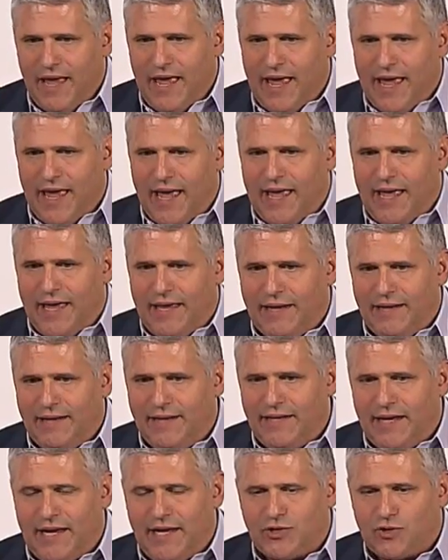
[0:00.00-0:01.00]

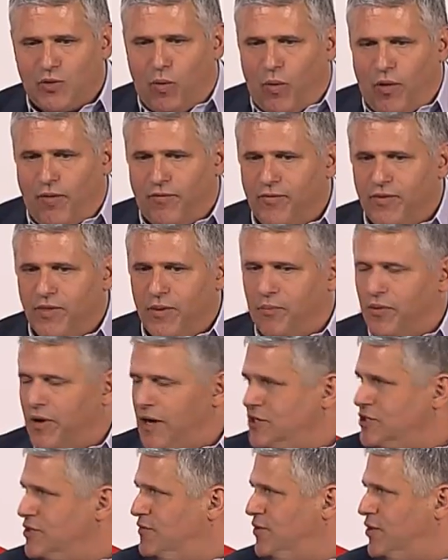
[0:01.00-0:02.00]
And it's all for the
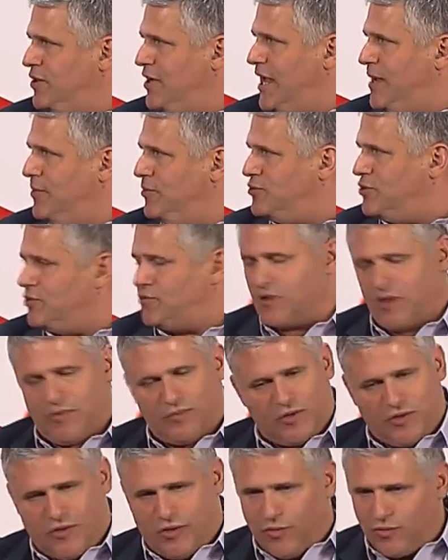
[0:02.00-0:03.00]
price of your cable
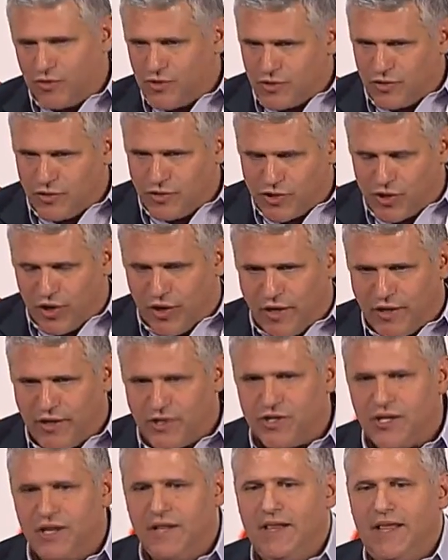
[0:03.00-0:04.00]
subscription, no
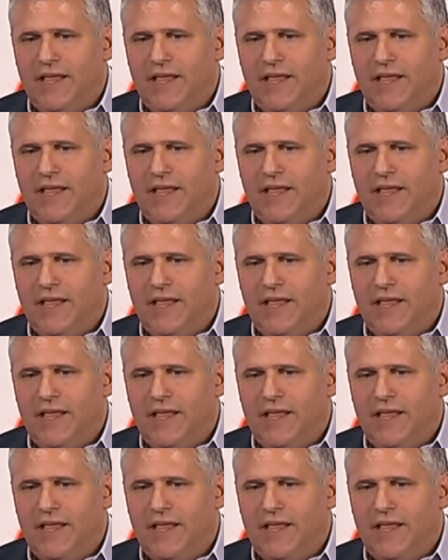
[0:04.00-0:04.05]
surcharge.